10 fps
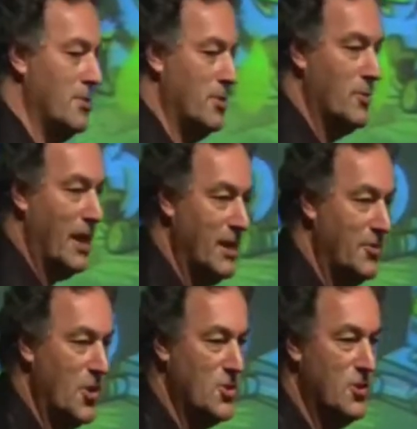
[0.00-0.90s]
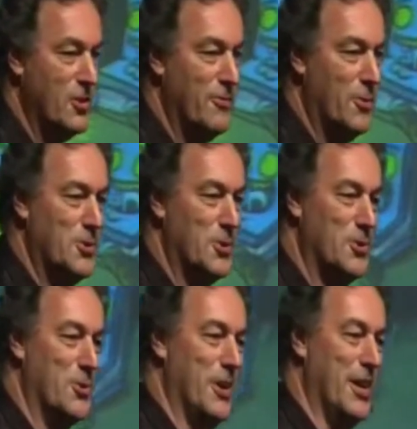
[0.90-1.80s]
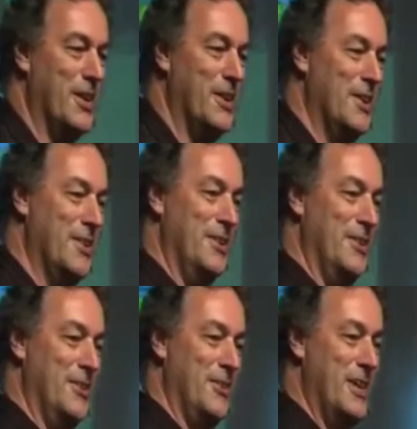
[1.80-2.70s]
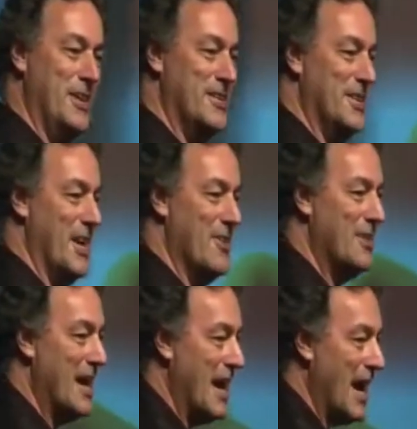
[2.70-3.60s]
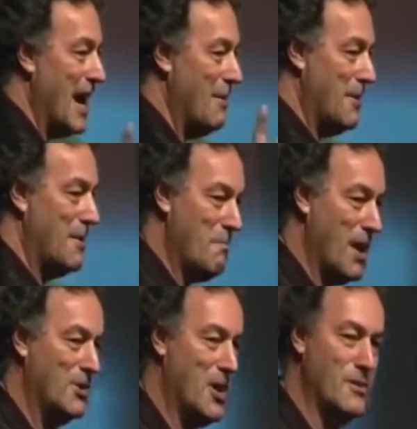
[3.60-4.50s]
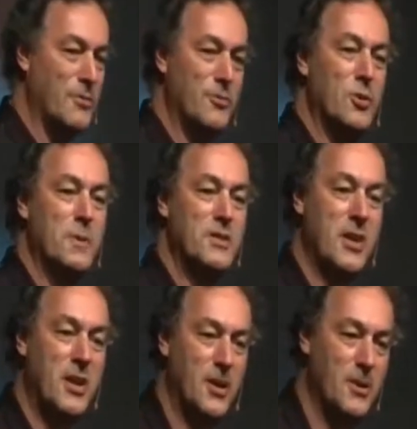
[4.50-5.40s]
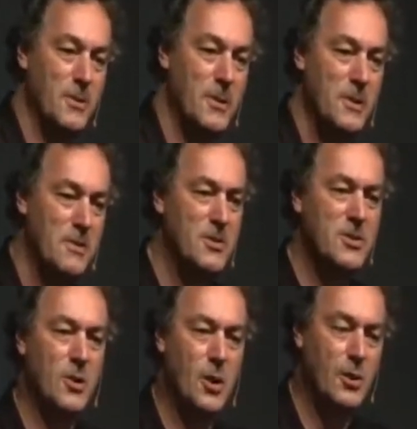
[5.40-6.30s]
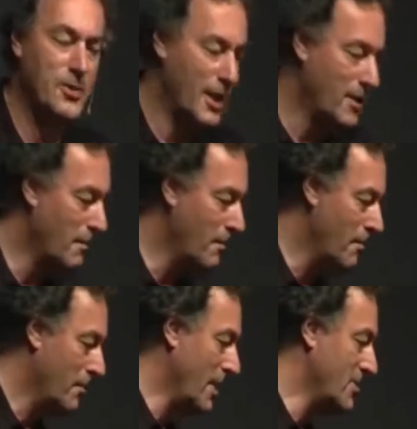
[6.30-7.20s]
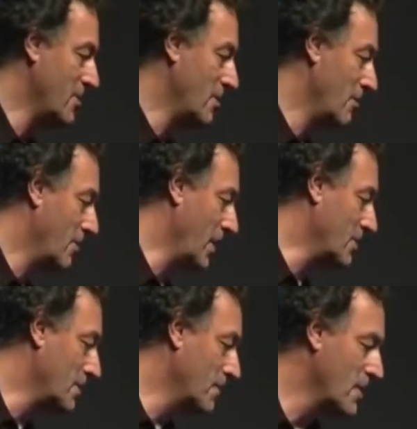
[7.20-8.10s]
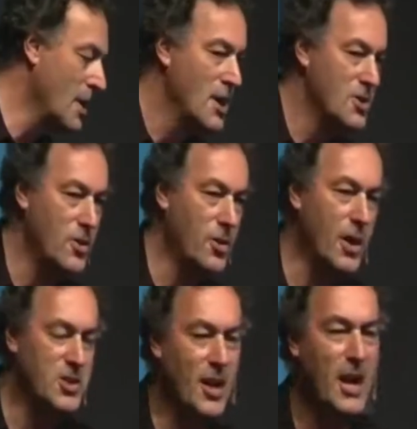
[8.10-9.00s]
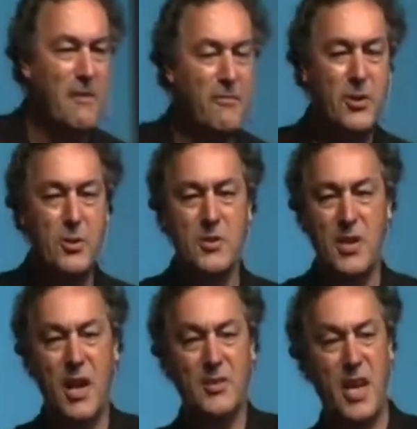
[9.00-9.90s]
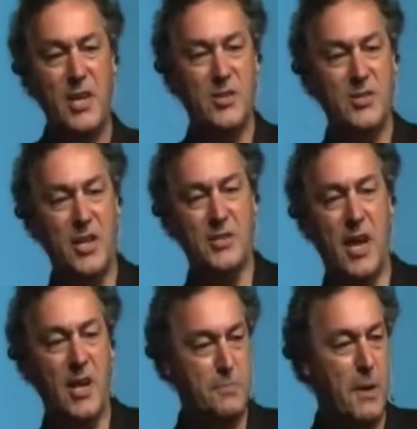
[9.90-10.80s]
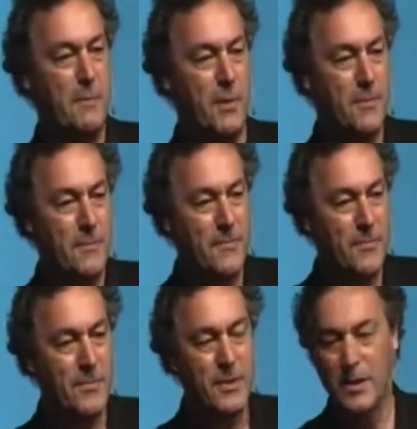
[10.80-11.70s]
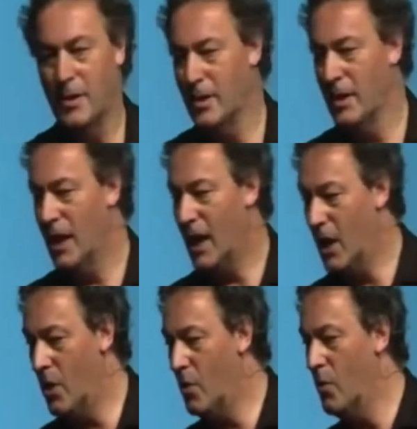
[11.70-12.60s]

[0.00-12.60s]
To create a digital fortune cookie, where you can say, okay, I think my target group is here. This is all data-based things. So the question I have for you as agencies and as people, how